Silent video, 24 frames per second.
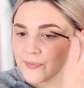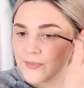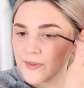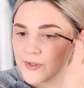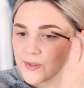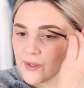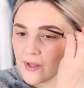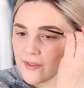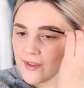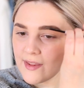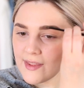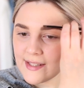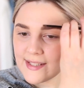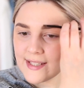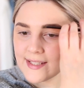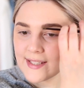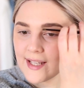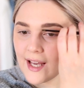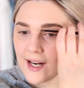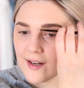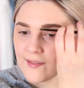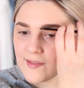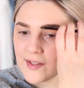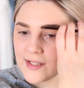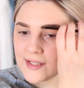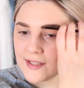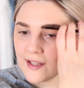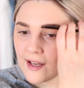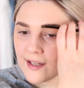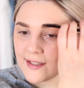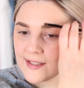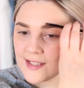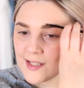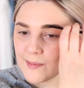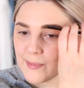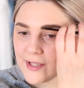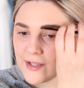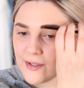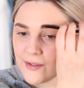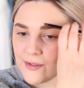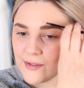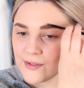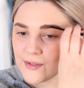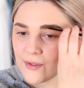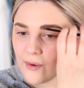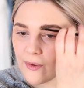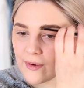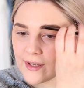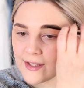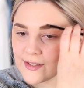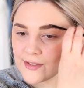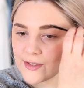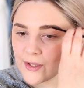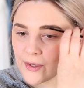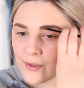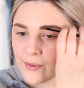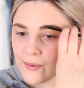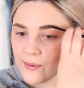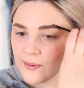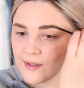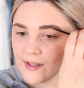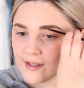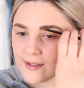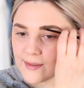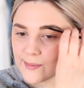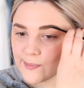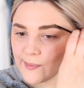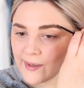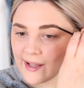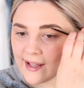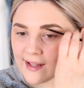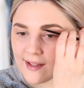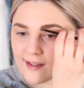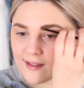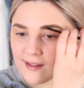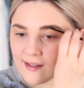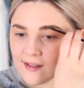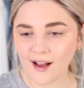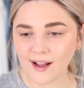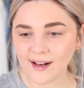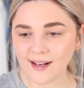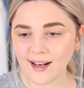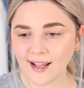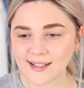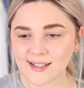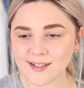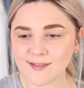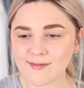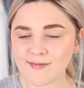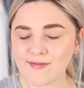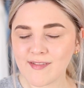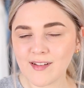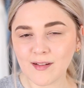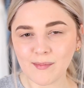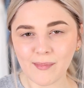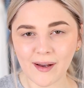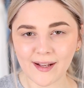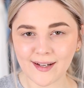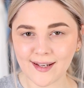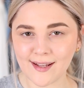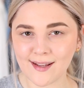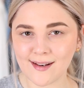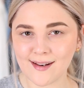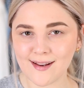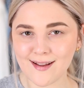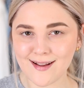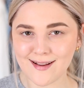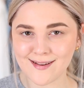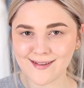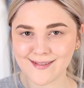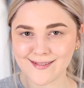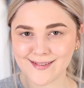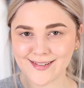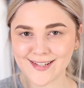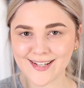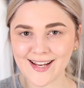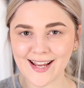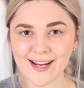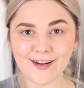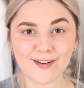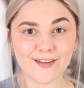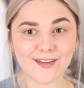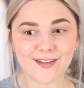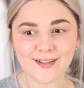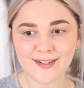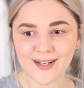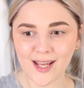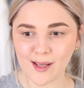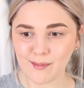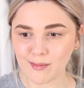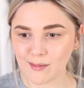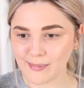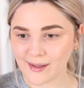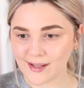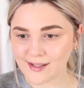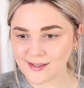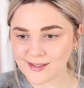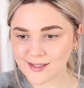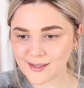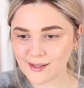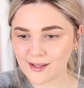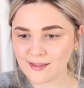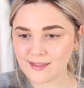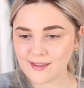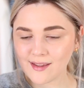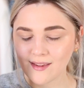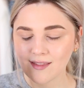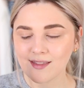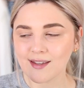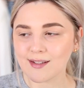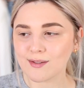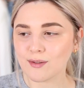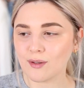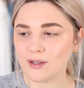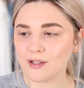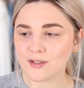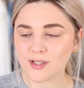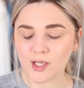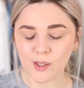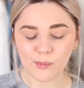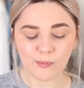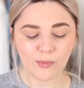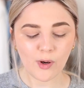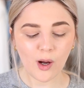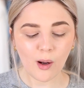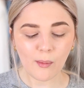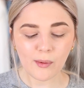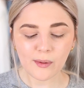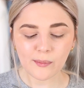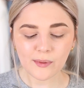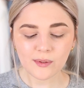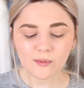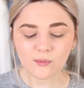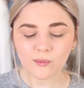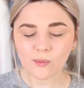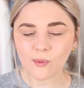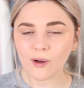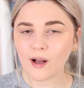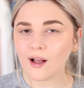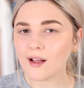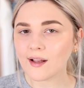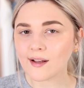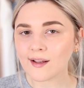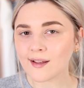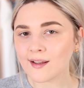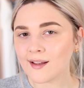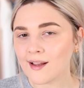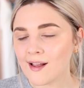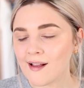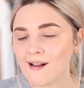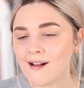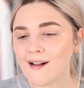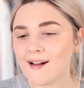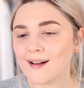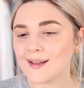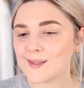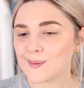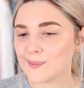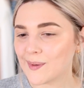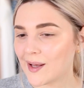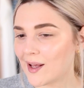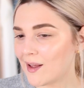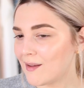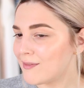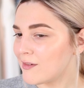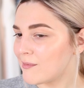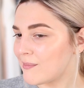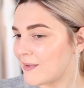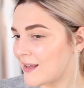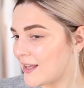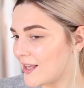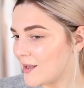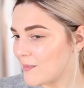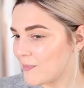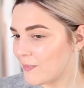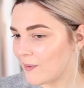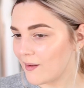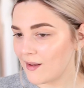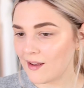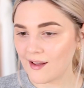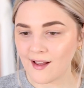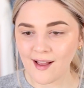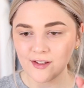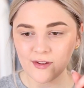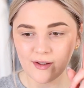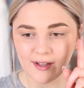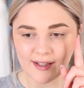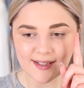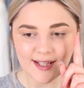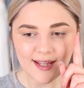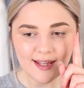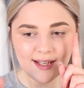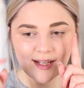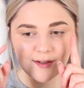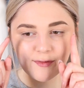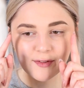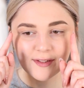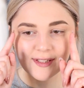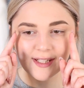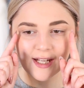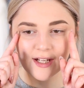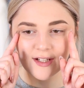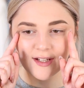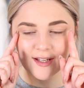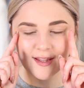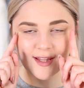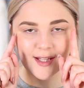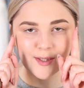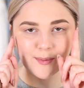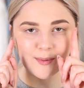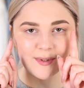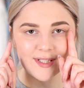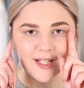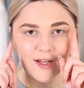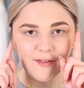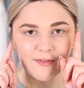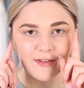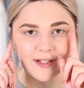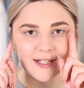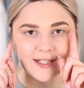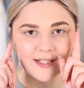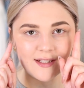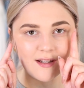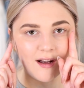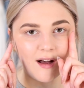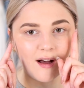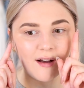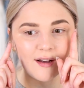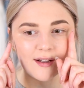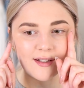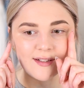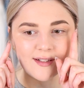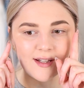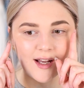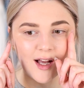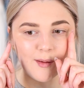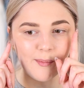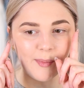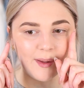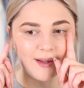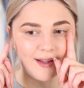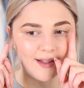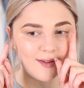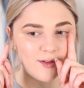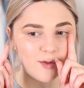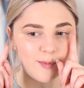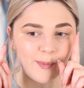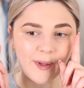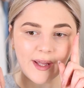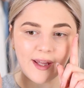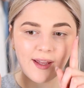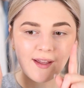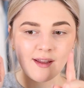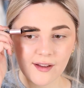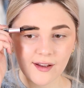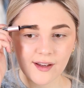So I think this is kind of designed to be used on its own as well. I like to fill mine in and change the shape of it. So I think this on its own probably wouldn't work as well for me, but you can see the difference actually. This one's definitely darkened up a little bit.